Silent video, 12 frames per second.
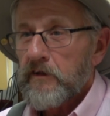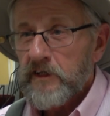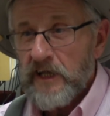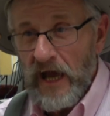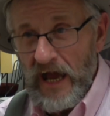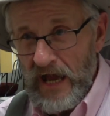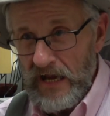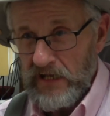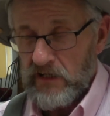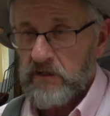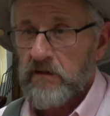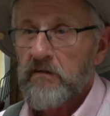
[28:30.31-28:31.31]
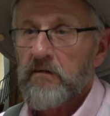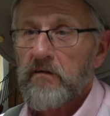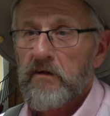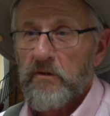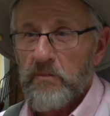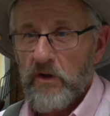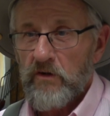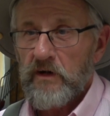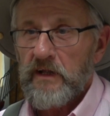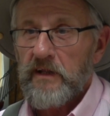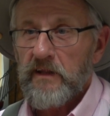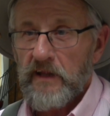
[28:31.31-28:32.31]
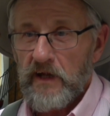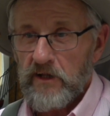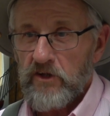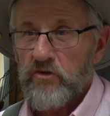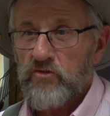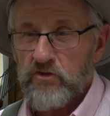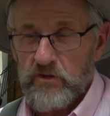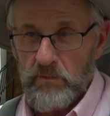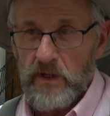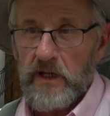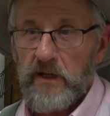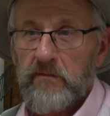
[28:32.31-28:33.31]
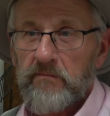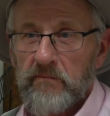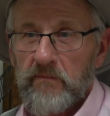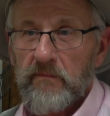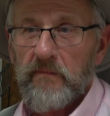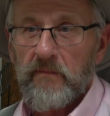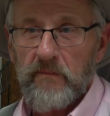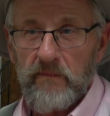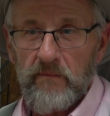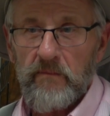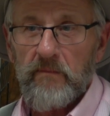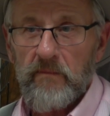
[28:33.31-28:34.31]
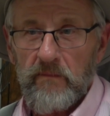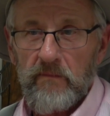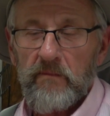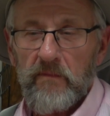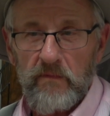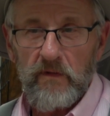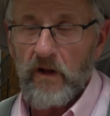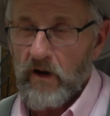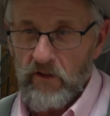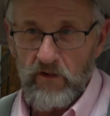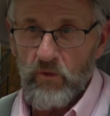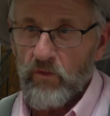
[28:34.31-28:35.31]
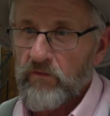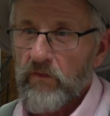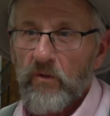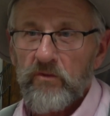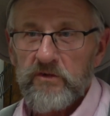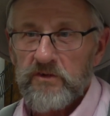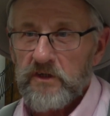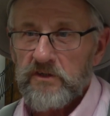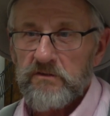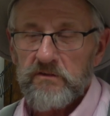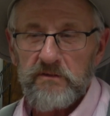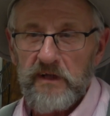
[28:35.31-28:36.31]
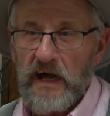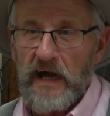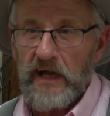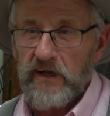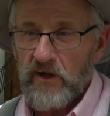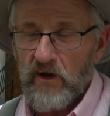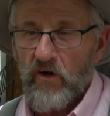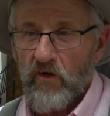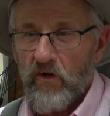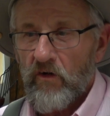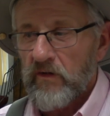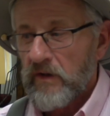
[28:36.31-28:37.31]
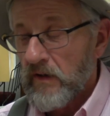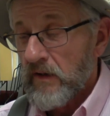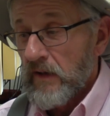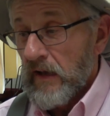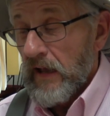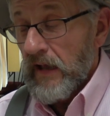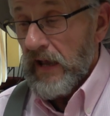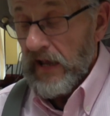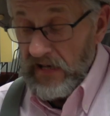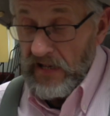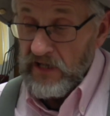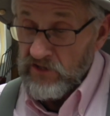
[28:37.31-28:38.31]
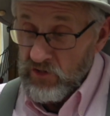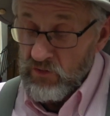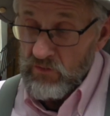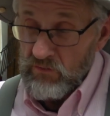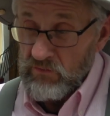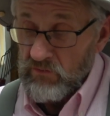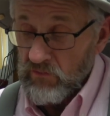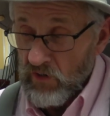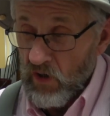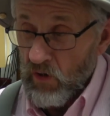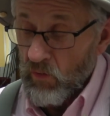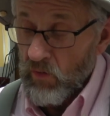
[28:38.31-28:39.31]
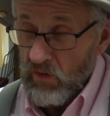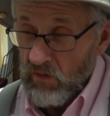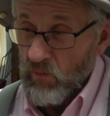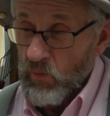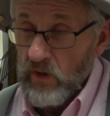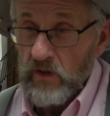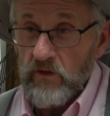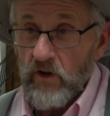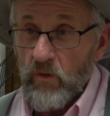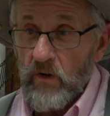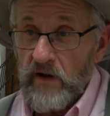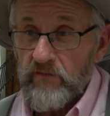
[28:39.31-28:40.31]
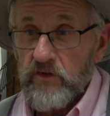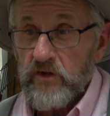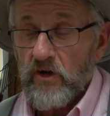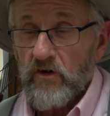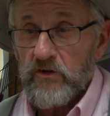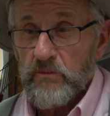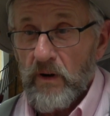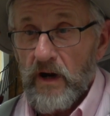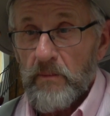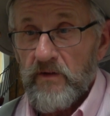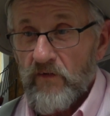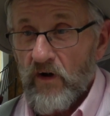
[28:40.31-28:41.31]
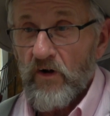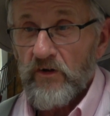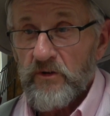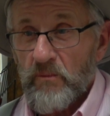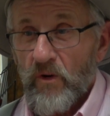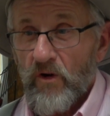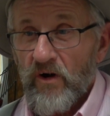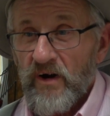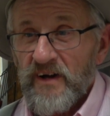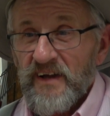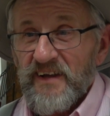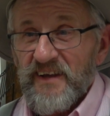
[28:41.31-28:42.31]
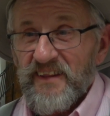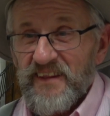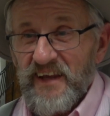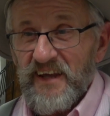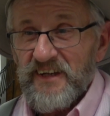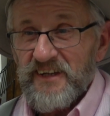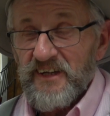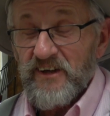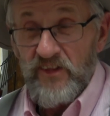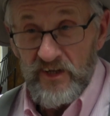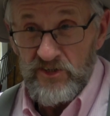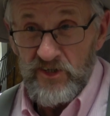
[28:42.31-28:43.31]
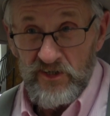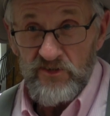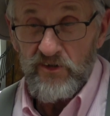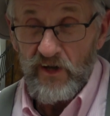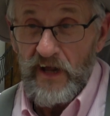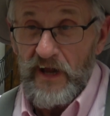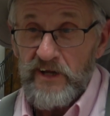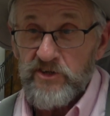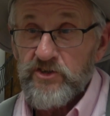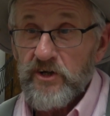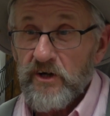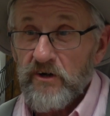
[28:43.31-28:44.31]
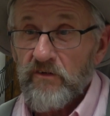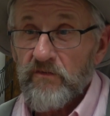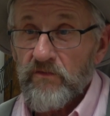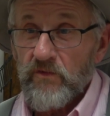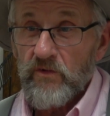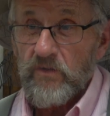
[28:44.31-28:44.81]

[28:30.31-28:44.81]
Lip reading: tight community that it used to be. A lot of the older folks just died and gone on. And as you know, or will know after you talk to Bobby Vaughn tomorrow, that this is the last year for